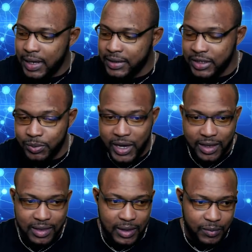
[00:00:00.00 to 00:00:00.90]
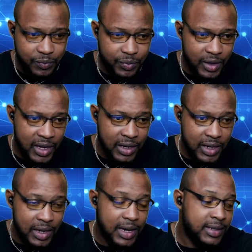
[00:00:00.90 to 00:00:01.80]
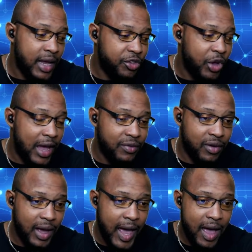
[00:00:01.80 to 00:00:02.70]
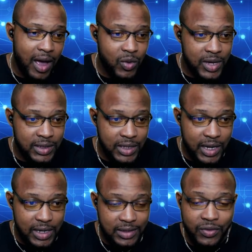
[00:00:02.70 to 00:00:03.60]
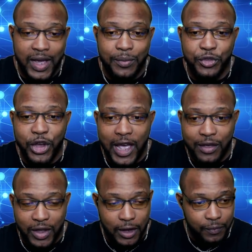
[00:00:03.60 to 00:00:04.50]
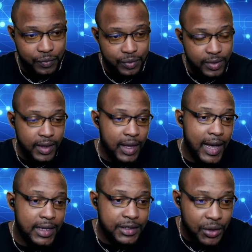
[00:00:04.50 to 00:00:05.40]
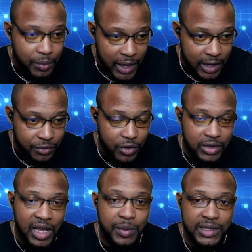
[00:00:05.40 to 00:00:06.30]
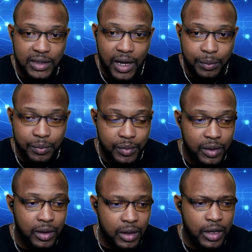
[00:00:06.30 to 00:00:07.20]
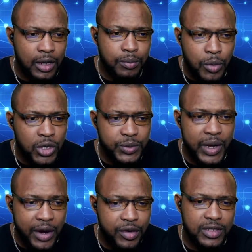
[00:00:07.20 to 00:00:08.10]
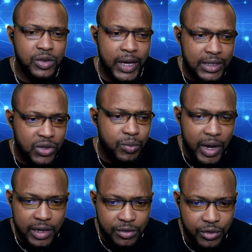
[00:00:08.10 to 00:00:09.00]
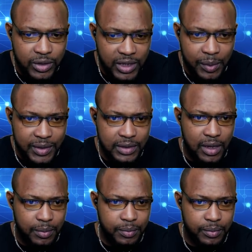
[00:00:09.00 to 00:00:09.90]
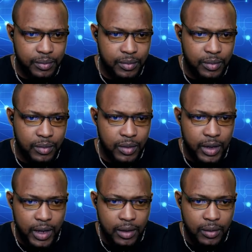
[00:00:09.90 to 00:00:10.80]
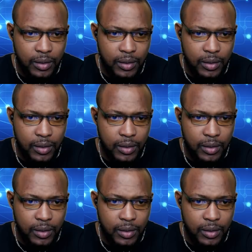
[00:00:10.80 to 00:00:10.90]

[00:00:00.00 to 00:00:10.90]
this is my thing. And as a driver, I always say this. If I am driving and somebody in front of me stop, it must be a reason why somebody in front of me stop. Yeah?